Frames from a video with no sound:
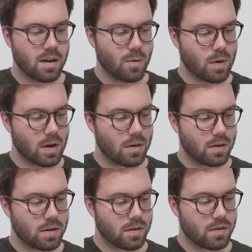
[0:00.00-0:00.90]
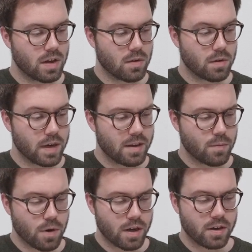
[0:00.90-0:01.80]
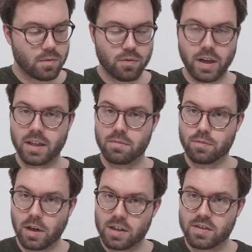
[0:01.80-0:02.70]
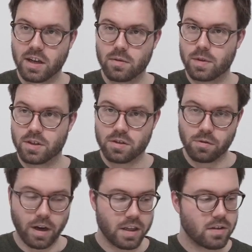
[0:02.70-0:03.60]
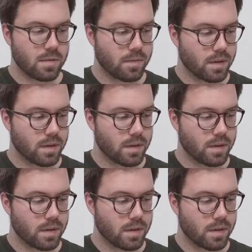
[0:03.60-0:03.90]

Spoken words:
Well, they're already working on bringing the price down, which is great.